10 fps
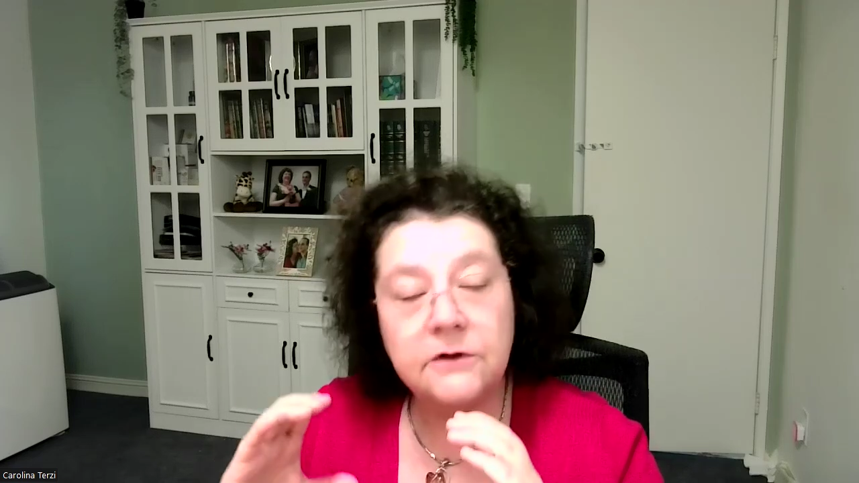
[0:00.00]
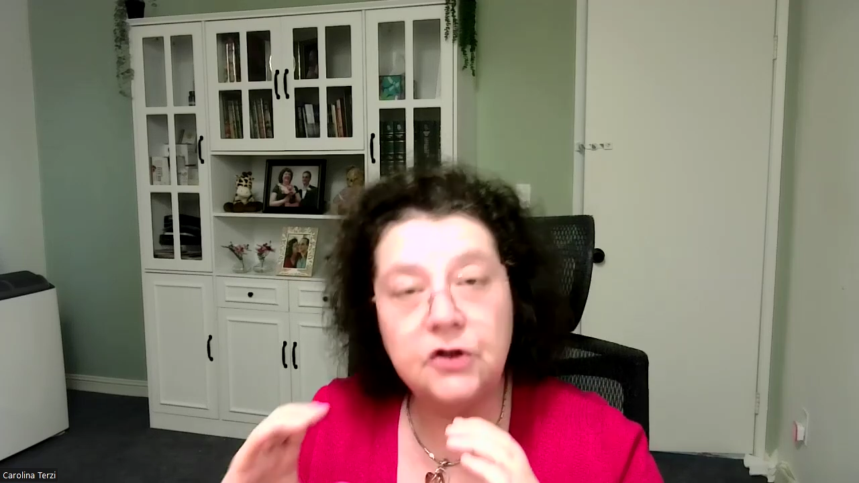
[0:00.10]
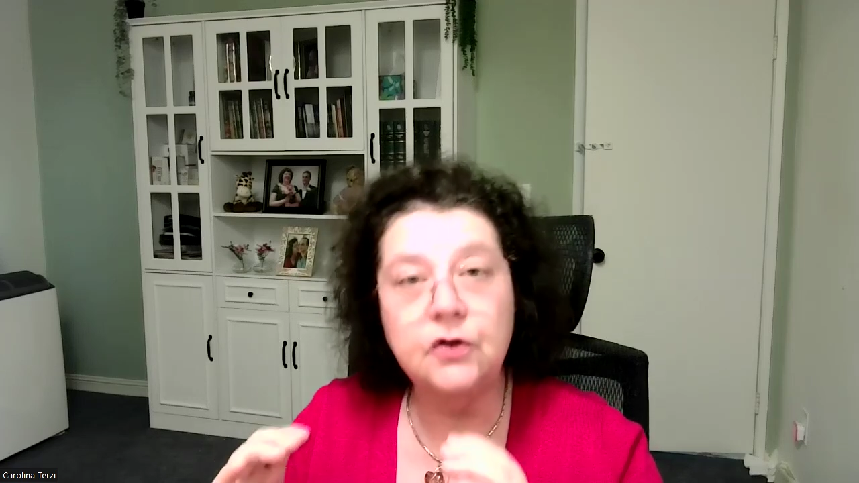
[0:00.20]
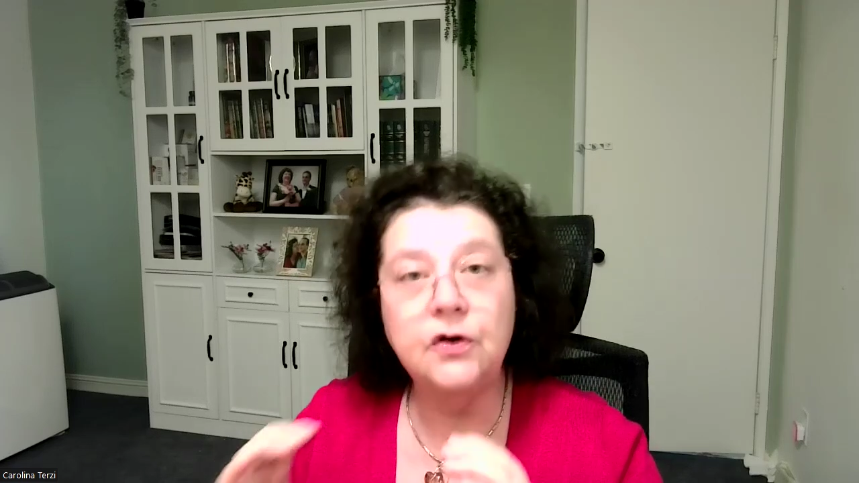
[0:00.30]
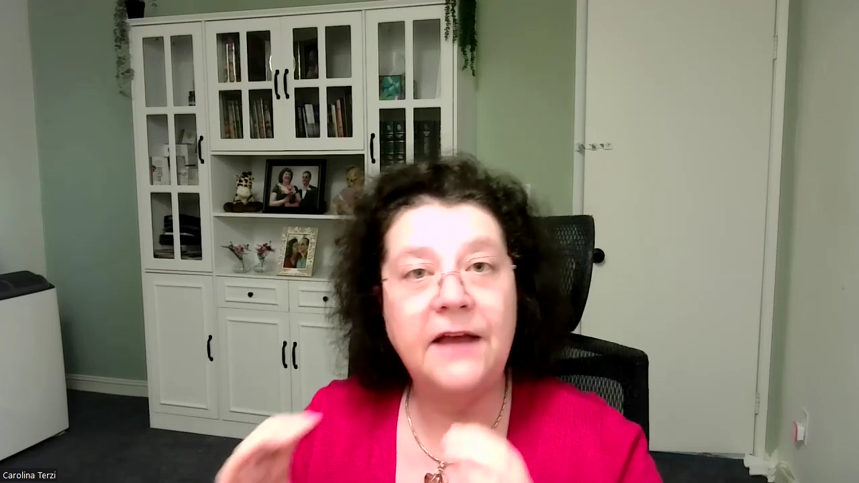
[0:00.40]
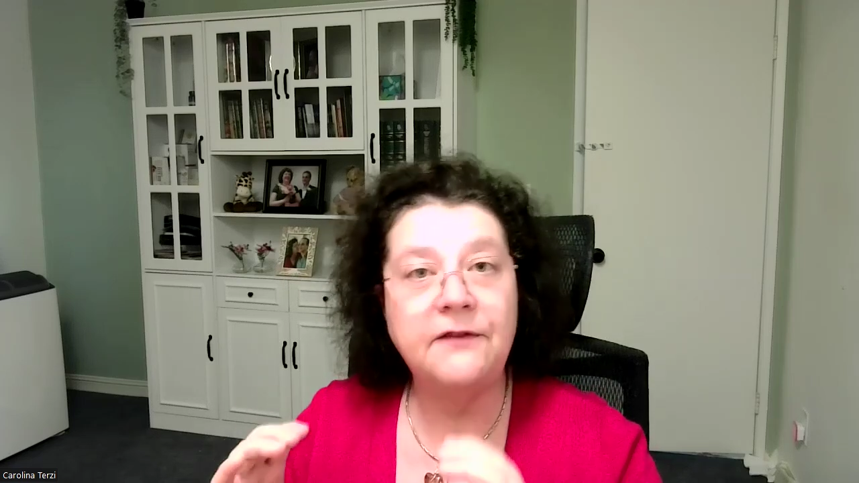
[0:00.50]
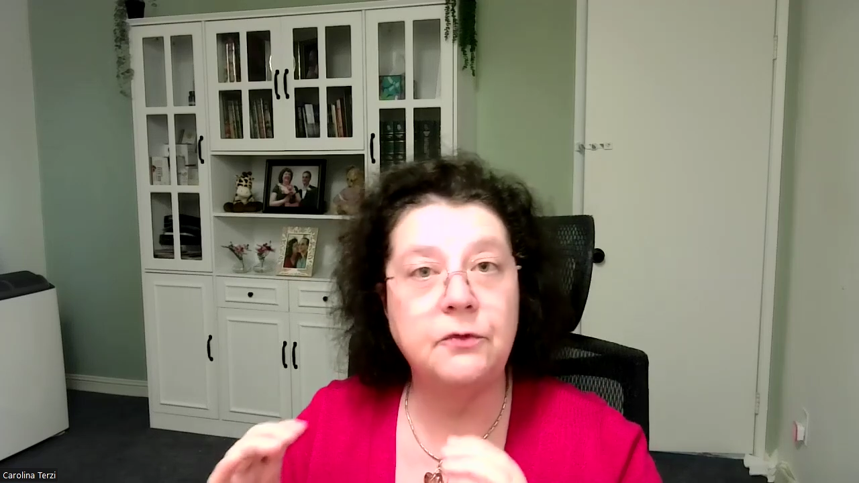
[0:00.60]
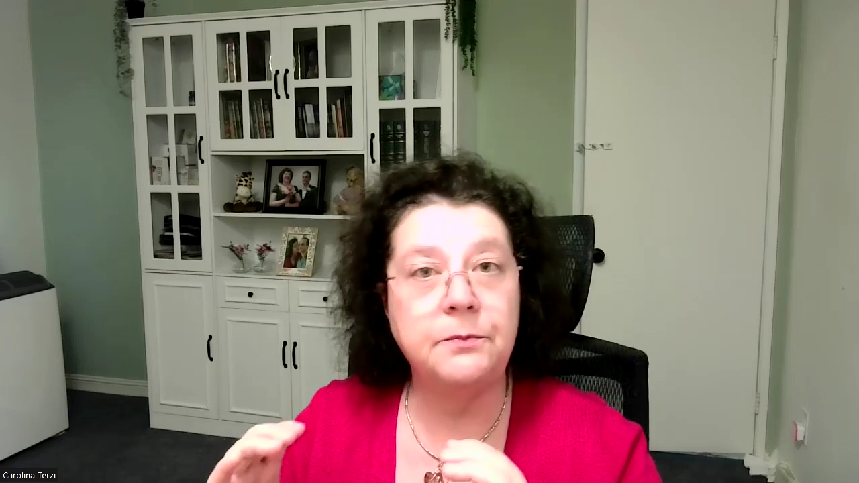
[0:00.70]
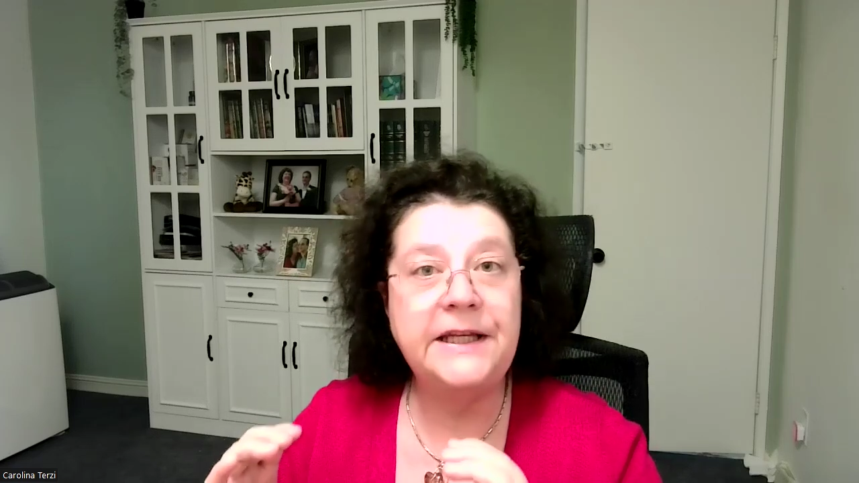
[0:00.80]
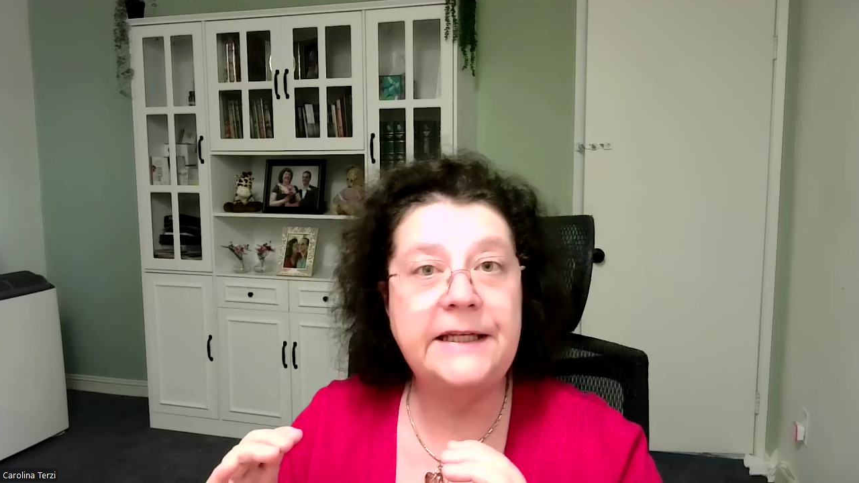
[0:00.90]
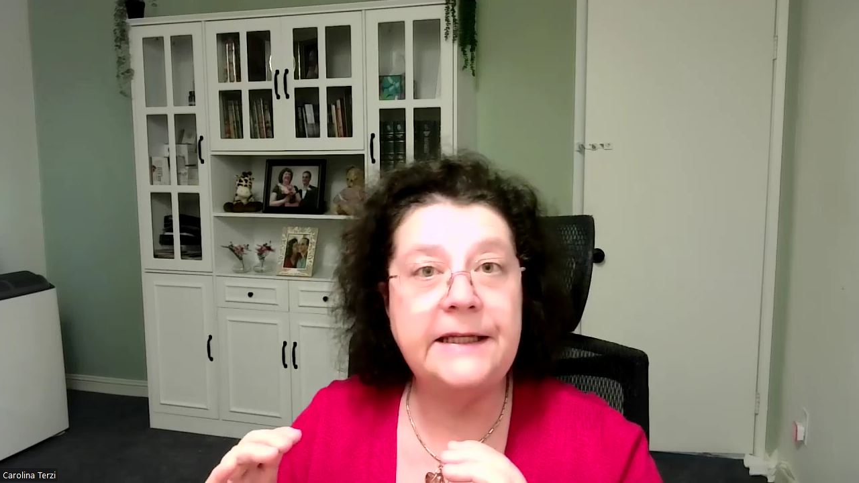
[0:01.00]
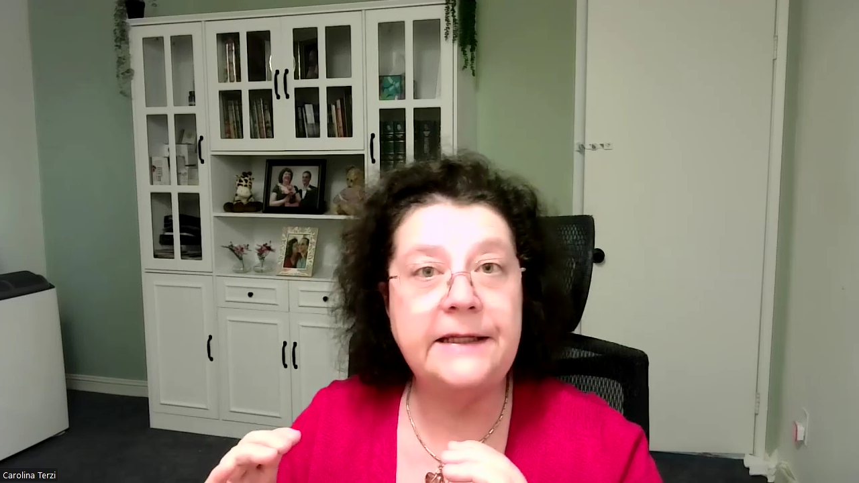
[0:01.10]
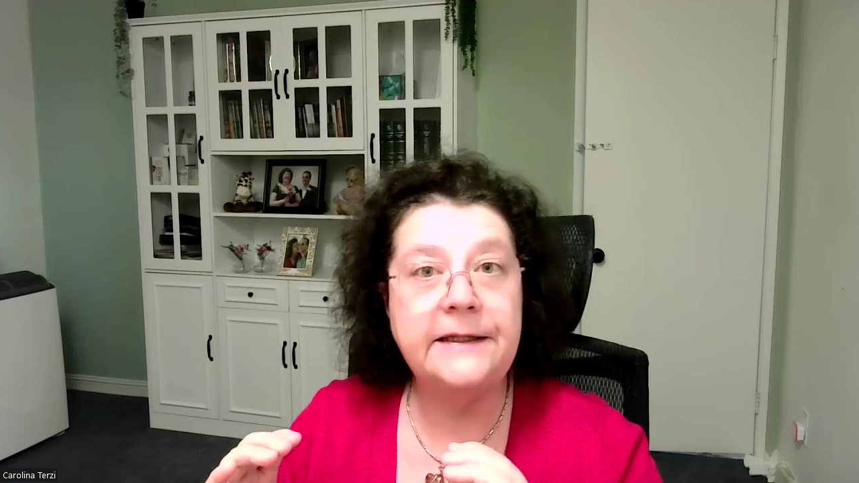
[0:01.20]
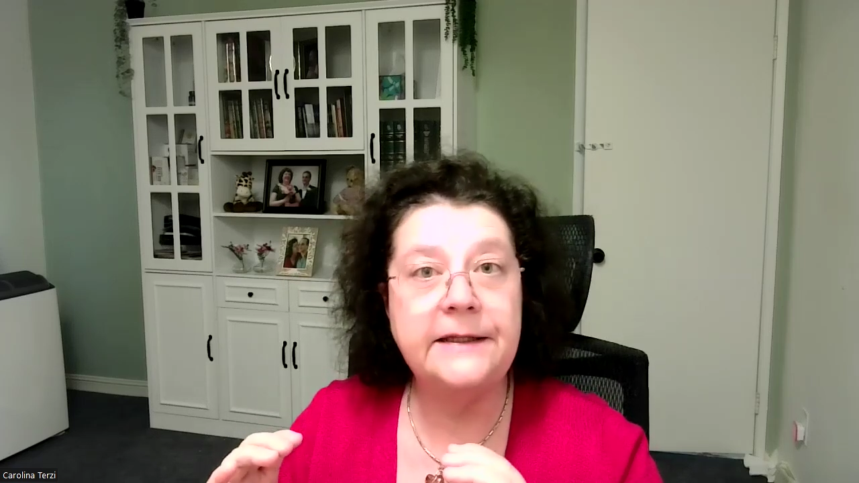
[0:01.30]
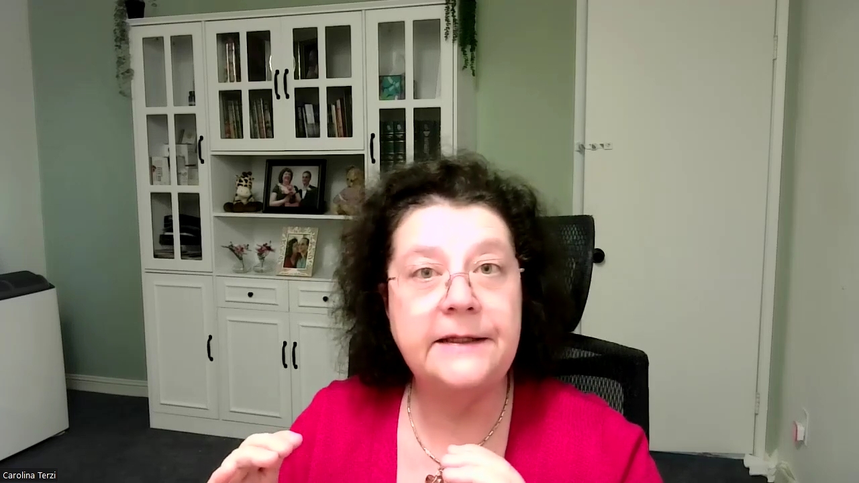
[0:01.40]
You have to beat
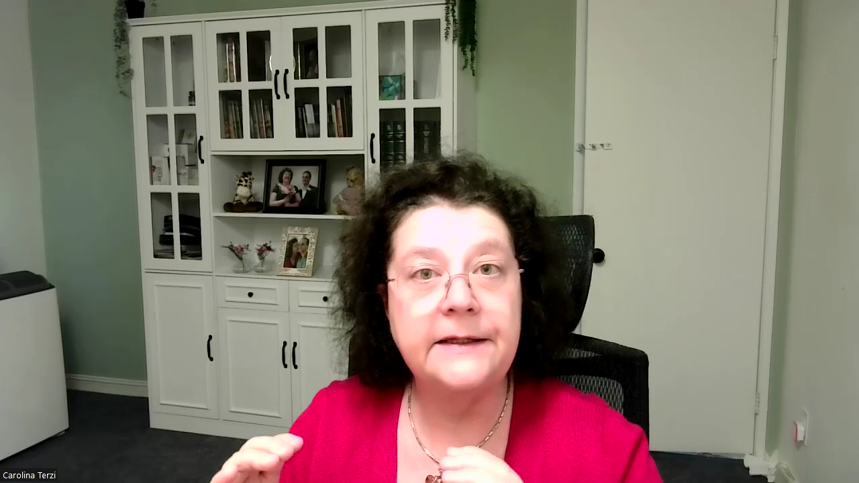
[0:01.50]
it